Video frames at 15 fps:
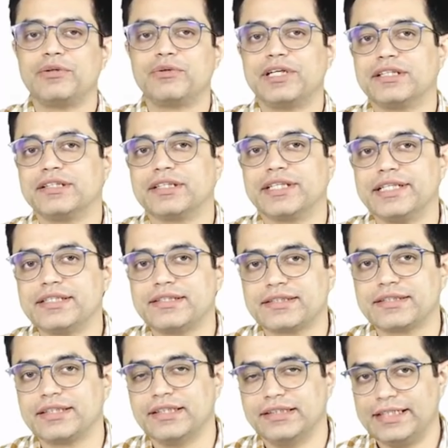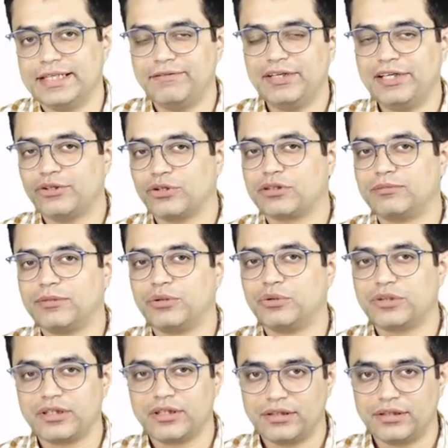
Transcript: look at the case, then we'll talk about